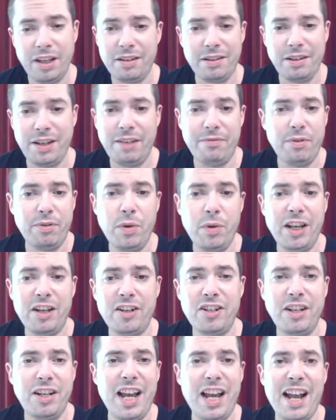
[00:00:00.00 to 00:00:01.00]
every week
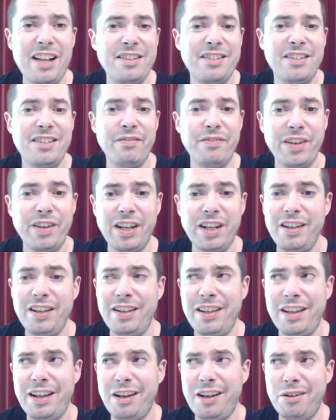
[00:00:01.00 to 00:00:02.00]
she hands something in
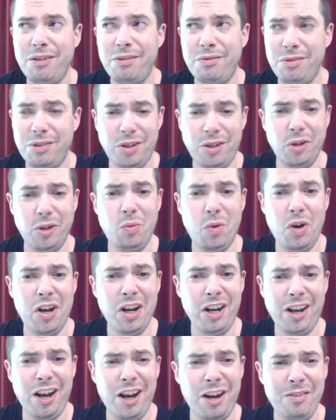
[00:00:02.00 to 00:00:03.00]
and they go, good
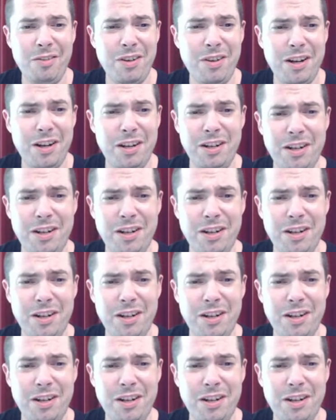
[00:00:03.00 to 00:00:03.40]
work, Ara.